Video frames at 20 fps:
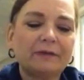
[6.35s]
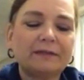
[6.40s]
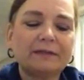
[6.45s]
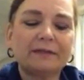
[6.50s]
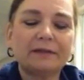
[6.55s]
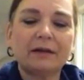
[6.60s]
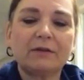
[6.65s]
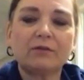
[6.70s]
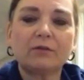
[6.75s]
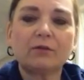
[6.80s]

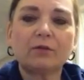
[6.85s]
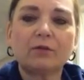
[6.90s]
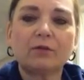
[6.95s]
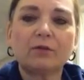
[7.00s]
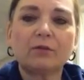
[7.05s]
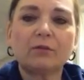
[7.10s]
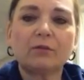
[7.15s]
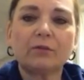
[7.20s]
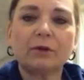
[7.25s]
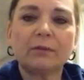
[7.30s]

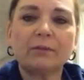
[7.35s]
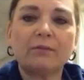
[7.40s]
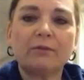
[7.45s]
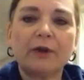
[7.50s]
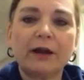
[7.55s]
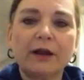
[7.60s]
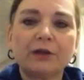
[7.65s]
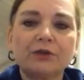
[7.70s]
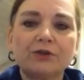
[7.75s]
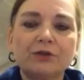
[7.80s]
several rib
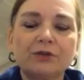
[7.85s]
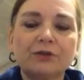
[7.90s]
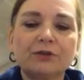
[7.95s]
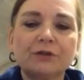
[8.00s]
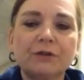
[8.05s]
fractures.